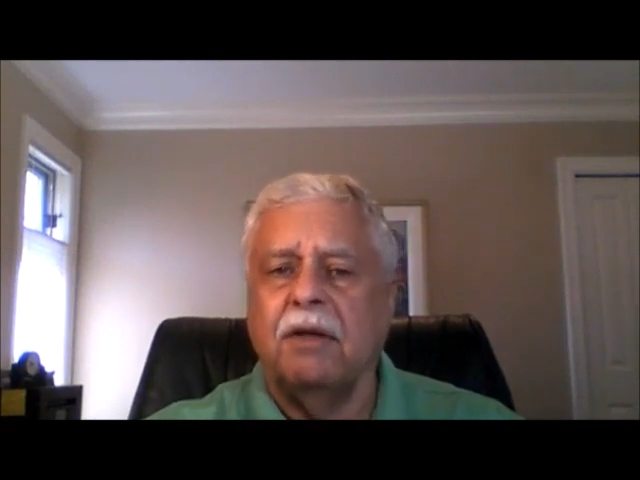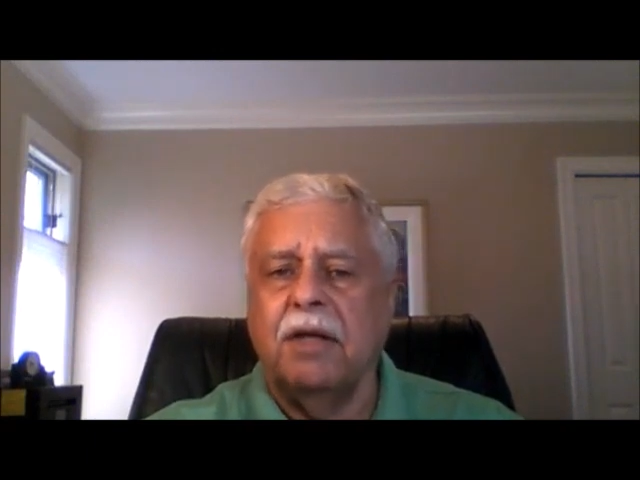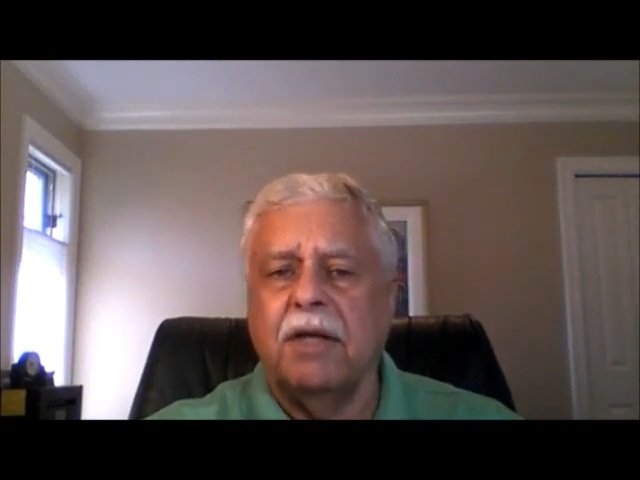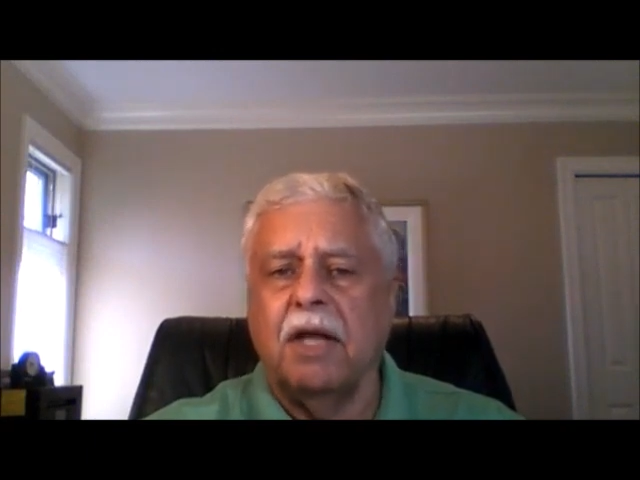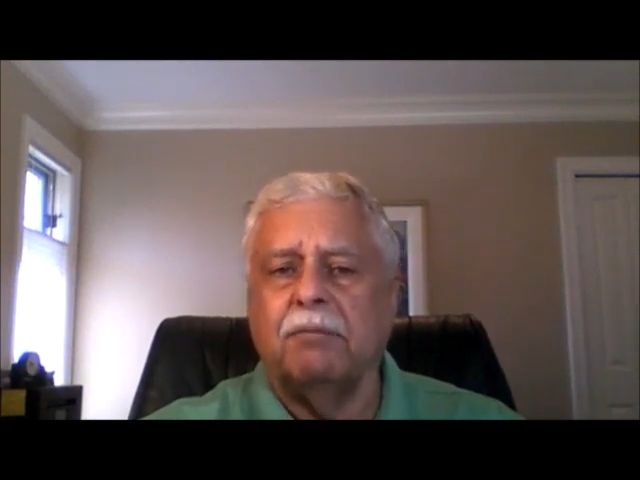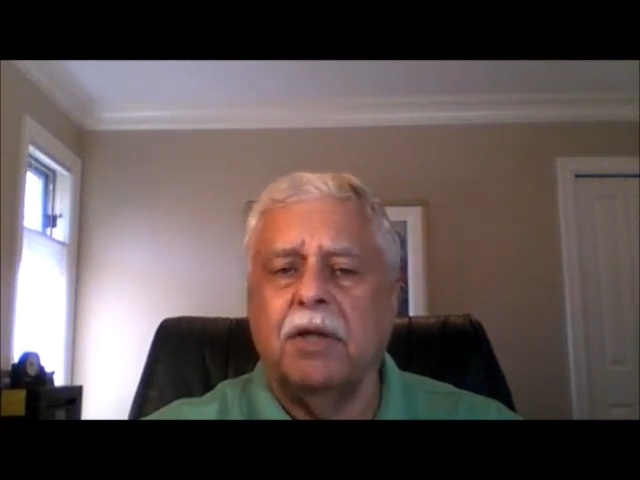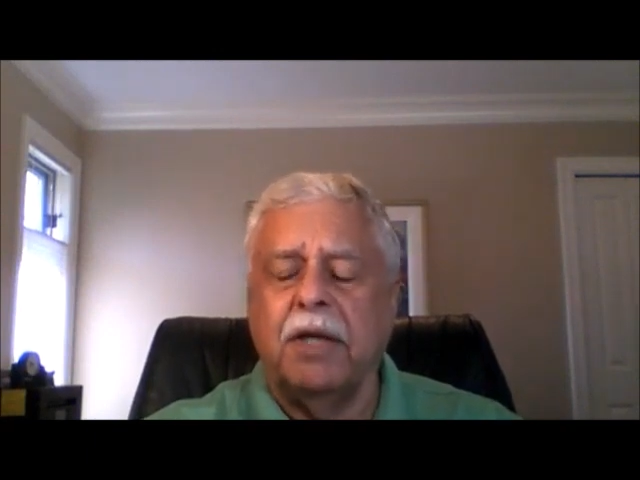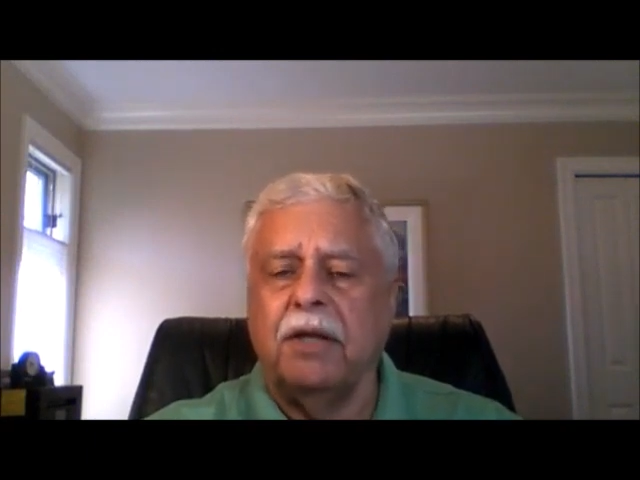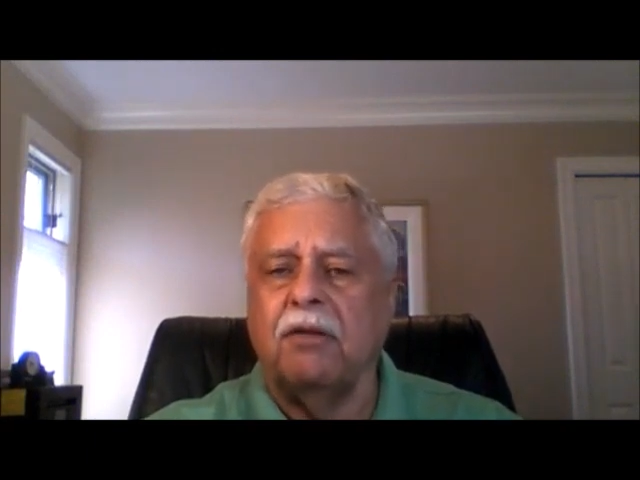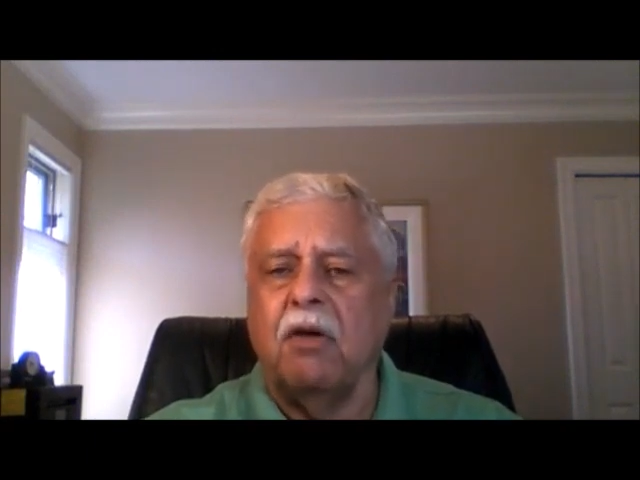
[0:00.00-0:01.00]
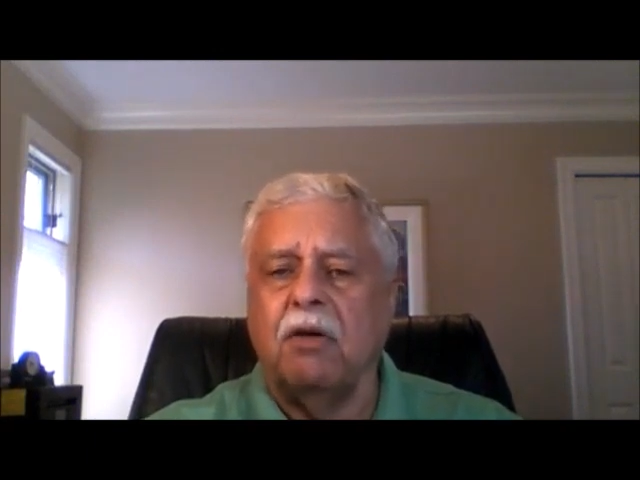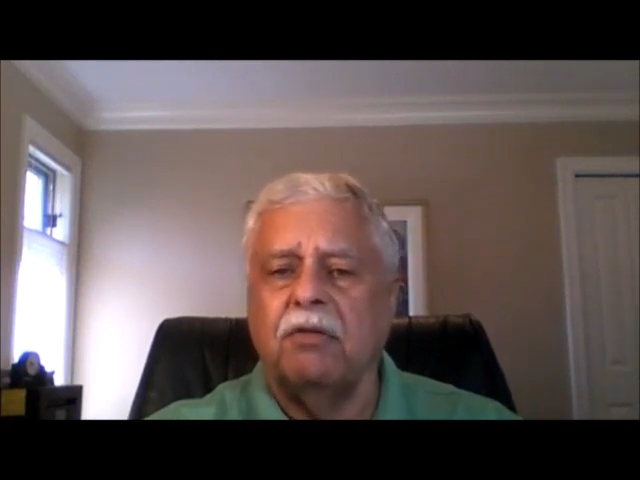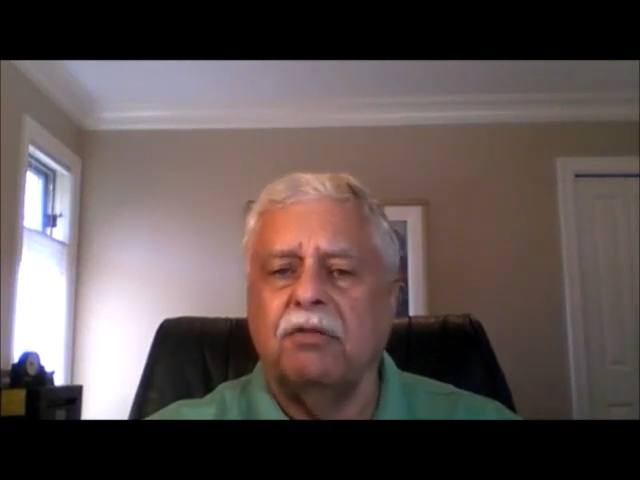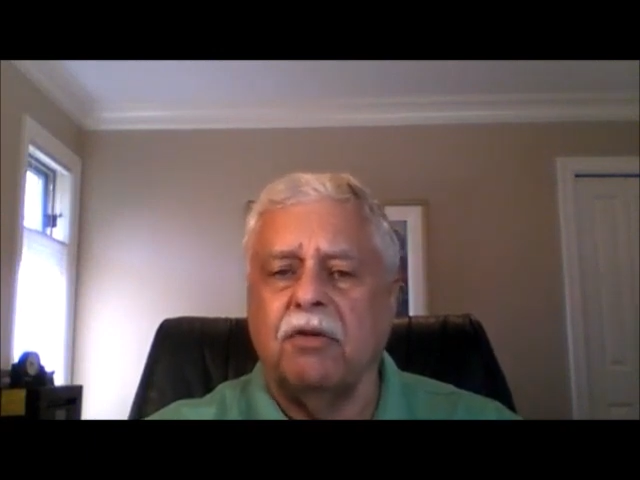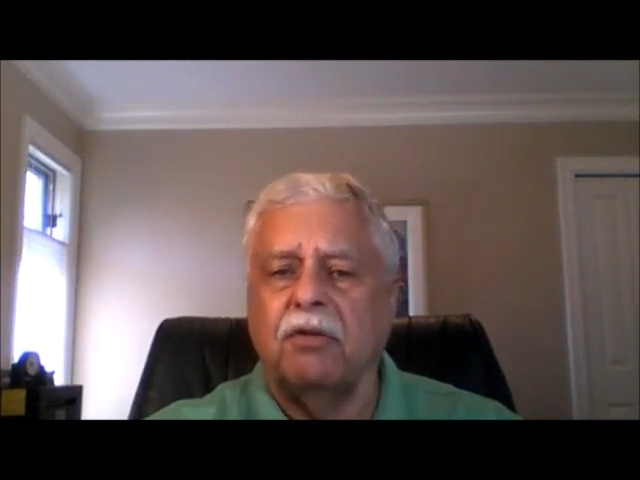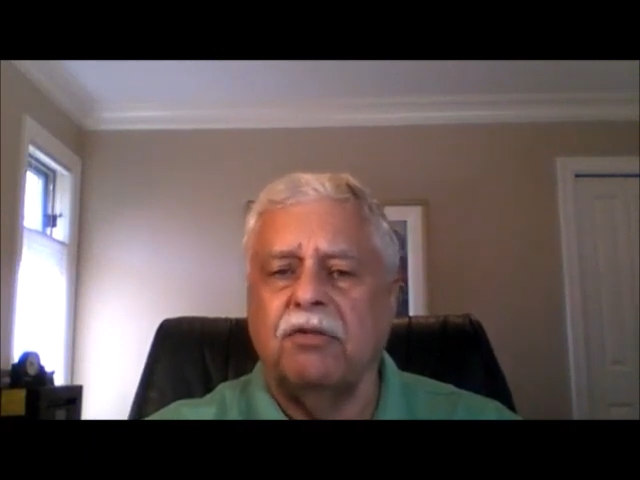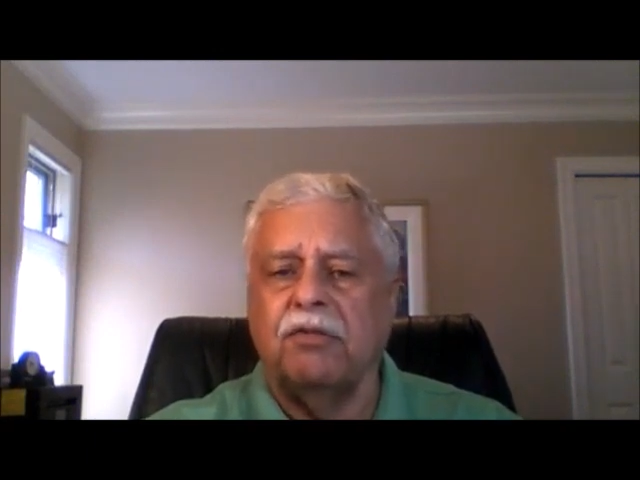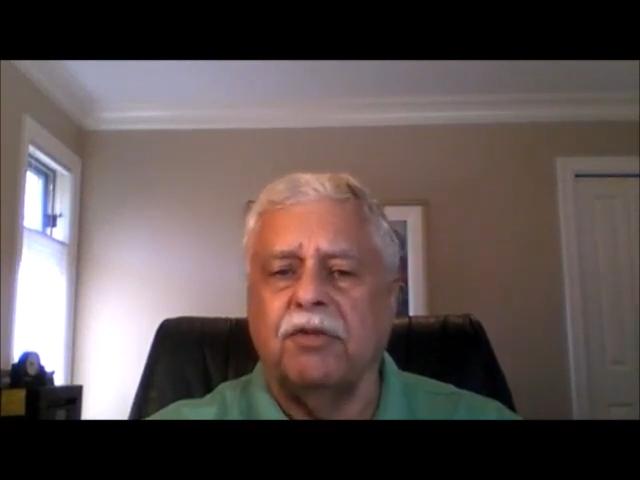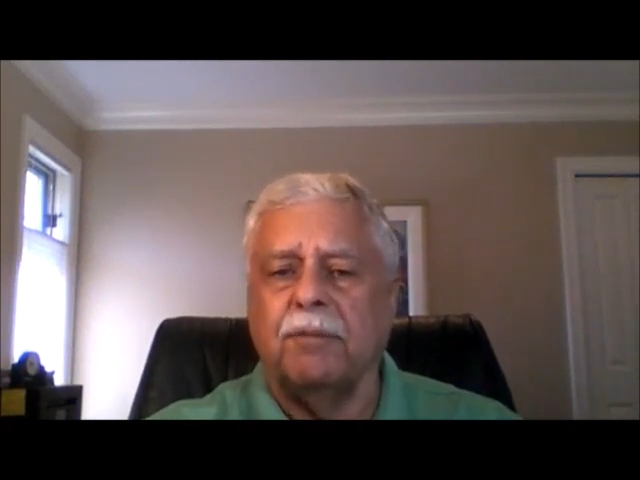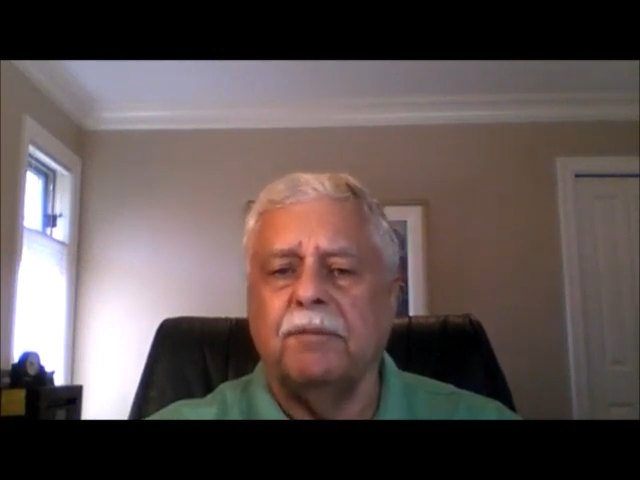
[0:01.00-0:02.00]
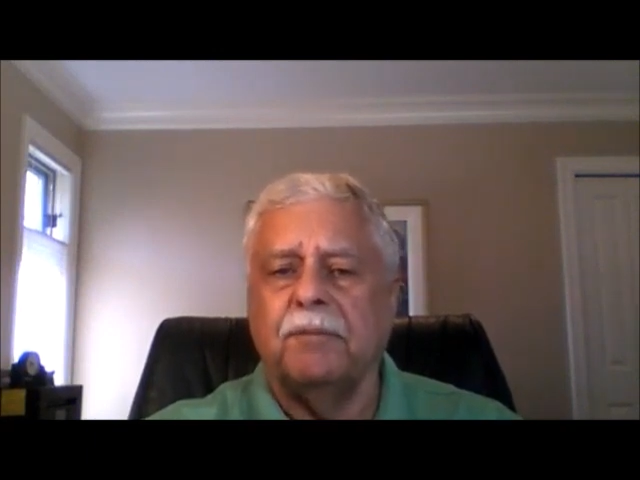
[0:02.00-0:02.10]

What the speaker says: in that Palladian star system.